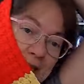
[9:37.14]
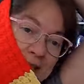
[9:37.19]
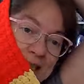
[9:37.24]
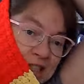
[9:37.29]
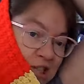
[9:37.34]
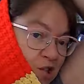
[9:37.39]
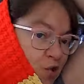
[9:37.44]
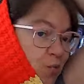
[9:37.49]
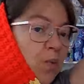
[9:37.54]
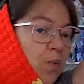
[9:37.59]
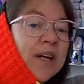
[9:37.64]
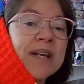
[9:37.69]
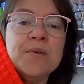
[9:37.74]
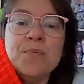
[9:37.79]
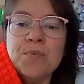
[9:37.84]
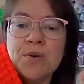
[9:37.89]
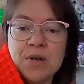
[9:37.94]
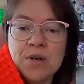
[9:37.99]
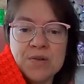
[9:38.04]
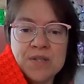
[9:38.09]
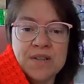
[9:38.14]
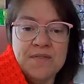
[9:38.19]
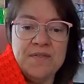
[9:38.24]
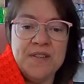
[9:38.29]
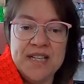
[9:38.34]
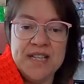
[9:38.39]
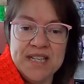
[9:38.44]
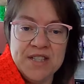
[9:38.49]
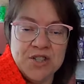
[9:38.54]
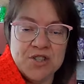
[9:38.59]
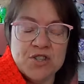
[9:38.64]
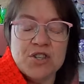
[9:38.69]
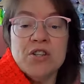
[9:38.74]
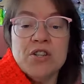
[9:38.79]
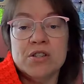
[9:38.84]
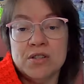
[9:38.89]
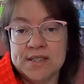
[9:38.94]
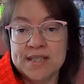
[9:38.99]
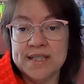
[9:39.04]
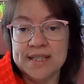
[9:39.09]
did 20 rows of each,
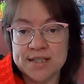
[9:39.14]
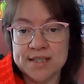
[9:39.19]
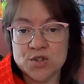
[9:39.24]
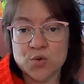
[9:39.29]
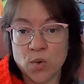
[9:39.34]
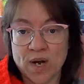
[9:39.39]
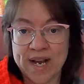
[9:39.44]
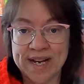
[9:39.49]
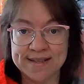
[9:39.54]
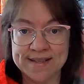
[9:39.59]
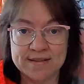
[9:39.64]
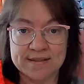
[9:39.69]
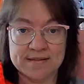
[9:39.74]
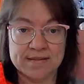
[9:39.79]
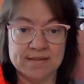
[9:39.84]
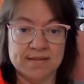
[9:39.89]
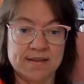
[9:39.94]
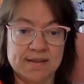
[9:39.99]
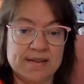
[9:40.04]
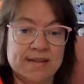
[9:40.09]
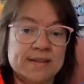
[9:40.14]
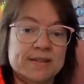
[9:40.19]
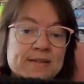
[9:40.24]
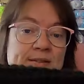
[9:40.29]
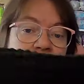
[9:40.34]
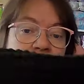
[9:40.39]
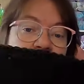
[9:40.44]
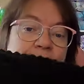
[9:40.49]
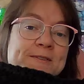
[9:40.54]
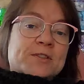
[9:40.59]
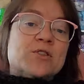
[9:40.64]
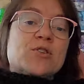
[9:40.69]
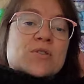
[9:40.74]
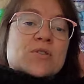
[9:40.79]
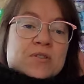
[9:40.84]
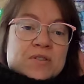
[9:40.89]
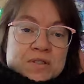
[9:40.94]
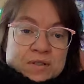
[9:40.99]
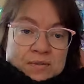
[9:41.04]
did it twice. So